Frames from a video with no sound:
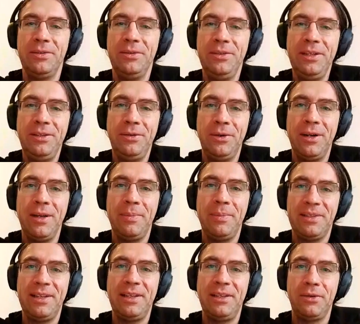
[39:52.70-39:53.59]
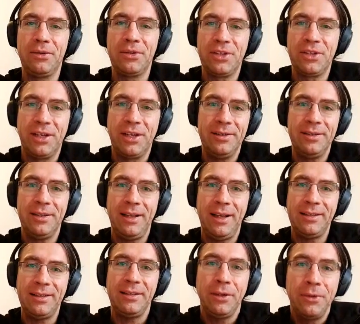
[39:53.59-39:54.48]
you need to represent your shares
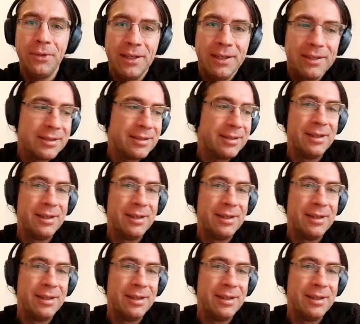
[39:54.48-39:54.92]
as a tokens,